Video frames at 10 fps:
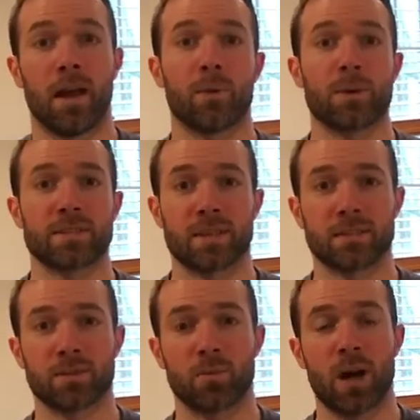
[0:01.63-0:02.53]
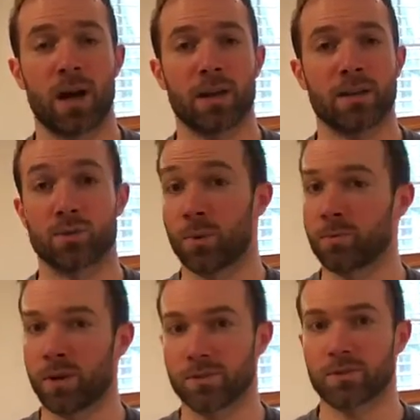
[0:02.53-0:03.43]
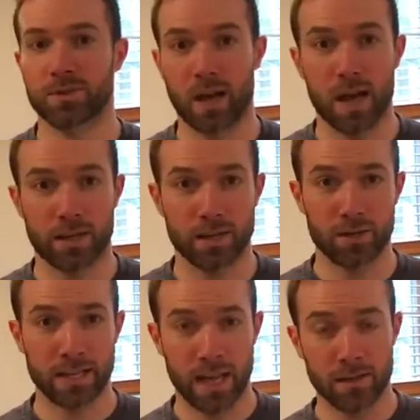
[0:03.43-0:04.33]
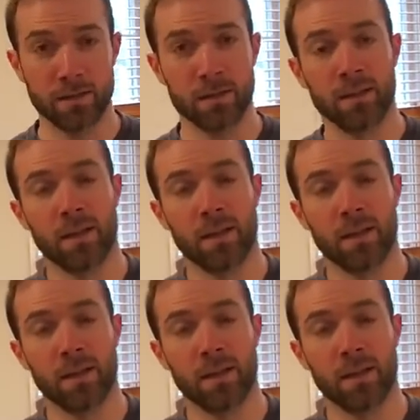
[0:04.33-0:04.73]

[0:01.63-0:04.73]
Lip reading: Hi, West Essex Y. Swim Director Scott here again.